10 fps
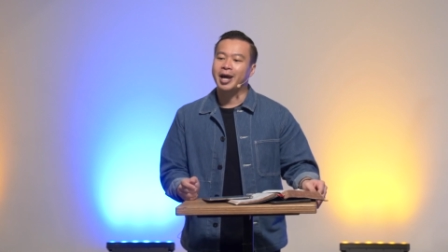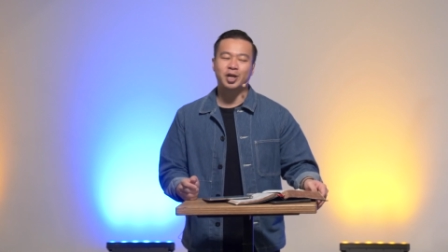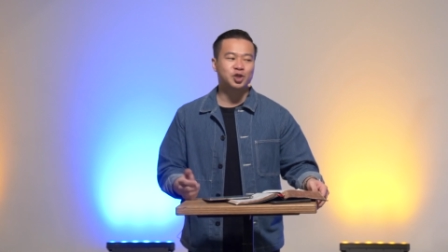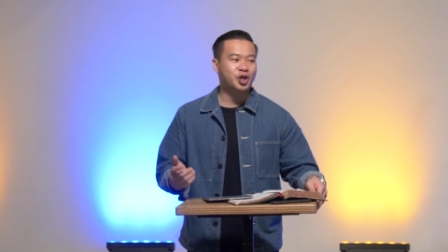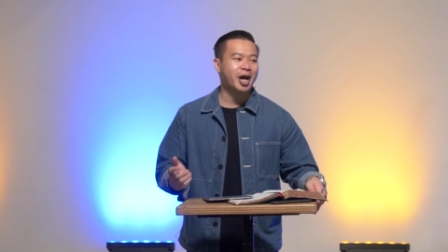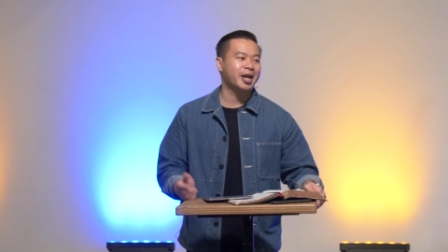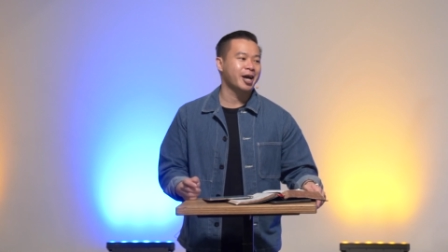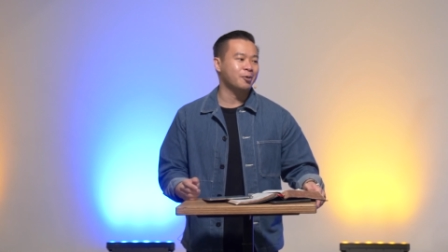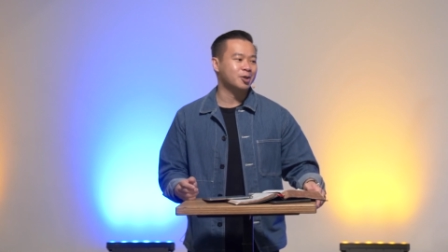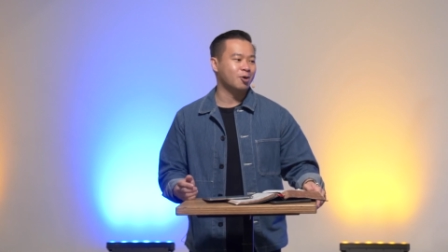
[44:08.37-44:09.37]
And he shared
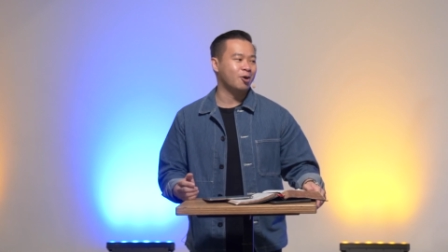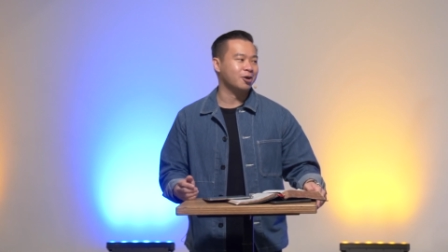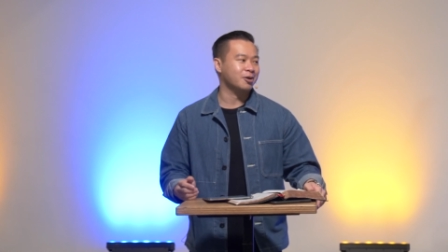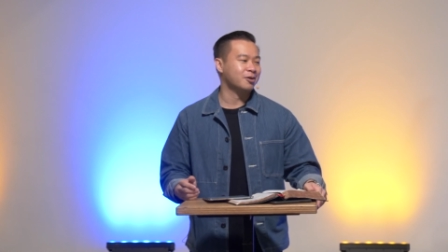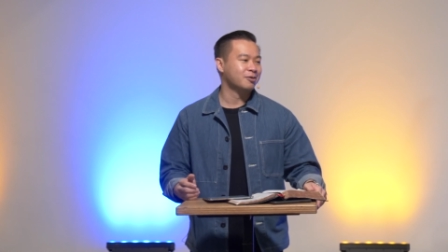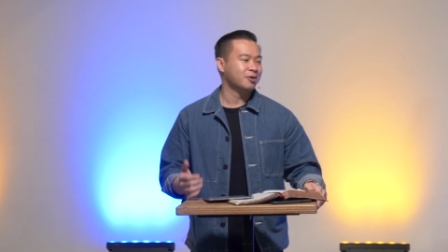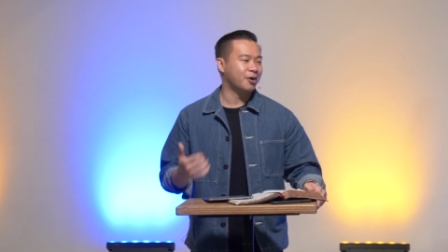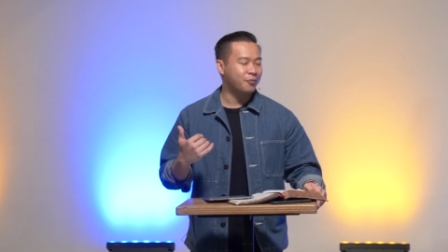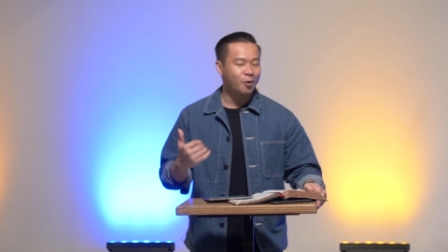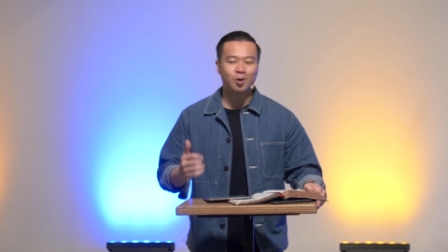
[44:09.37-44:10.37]
that he was on
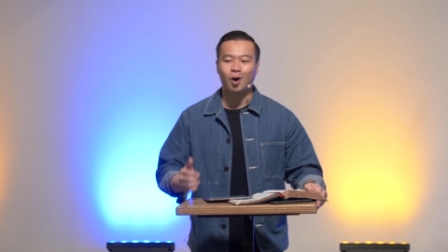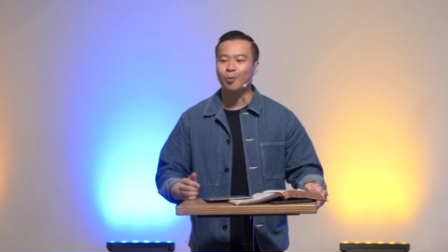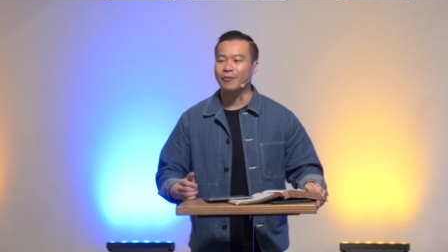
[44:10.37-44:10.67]
a phone call